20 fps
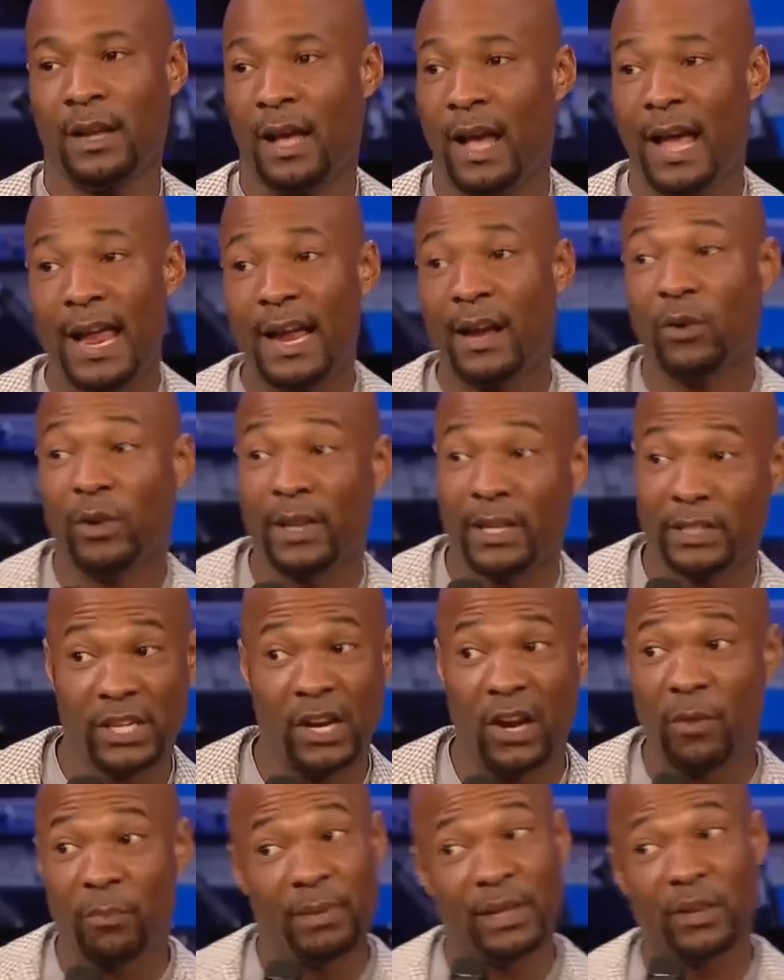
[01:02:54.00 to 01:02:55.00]
I ain't going to let
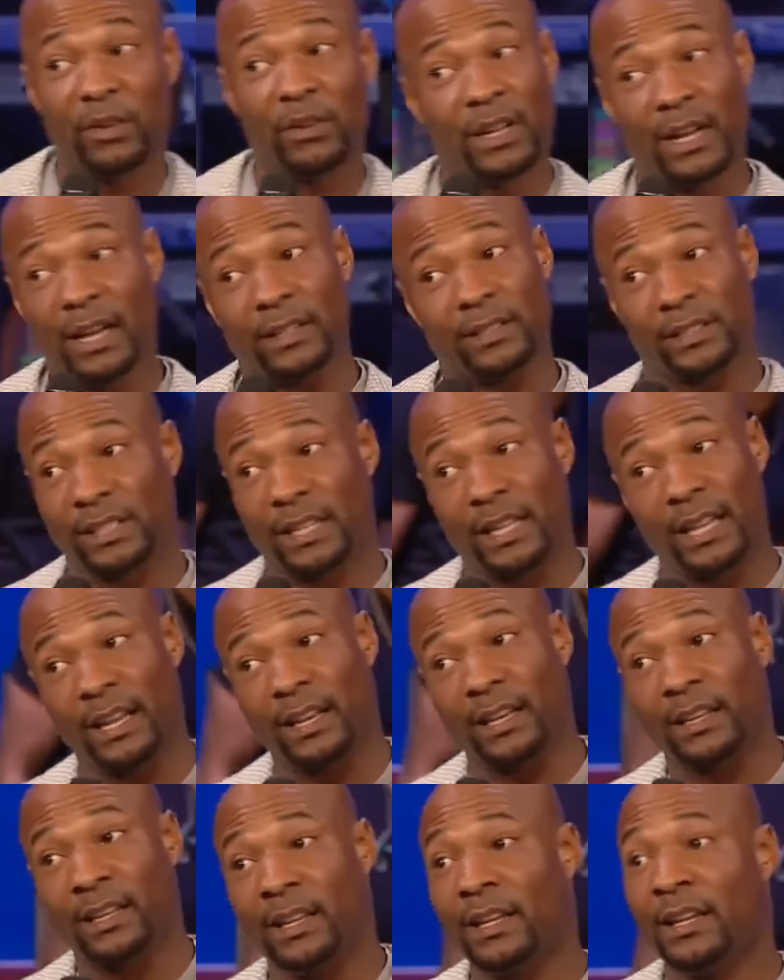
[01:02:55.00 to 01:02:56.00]
y'all build nothing
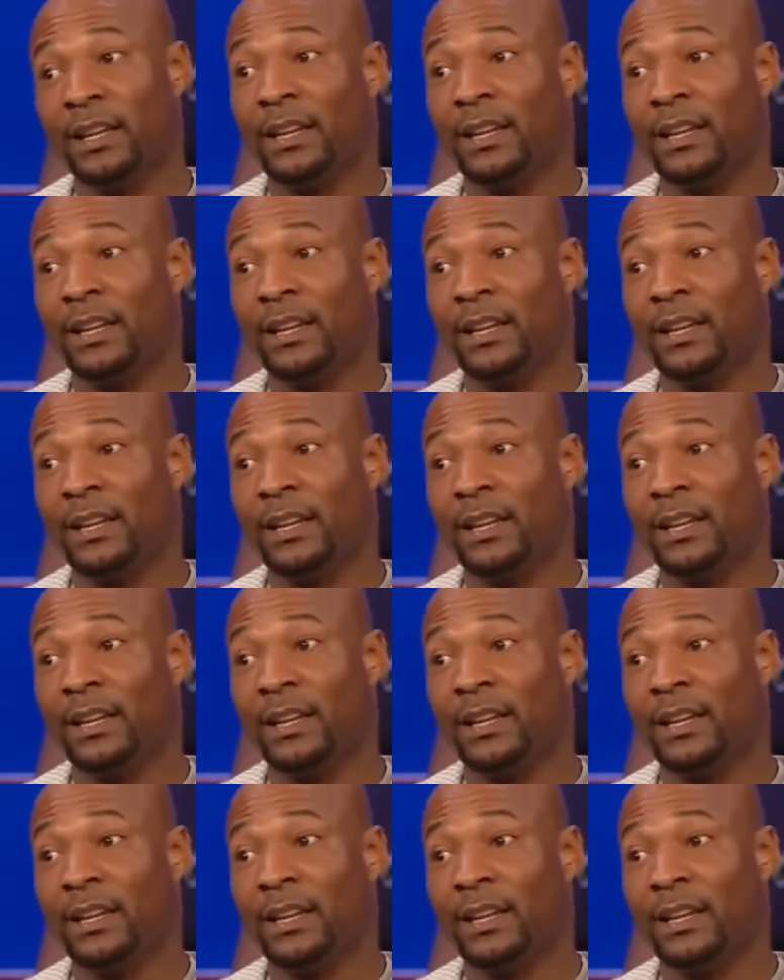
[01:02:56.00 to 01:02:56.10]
saying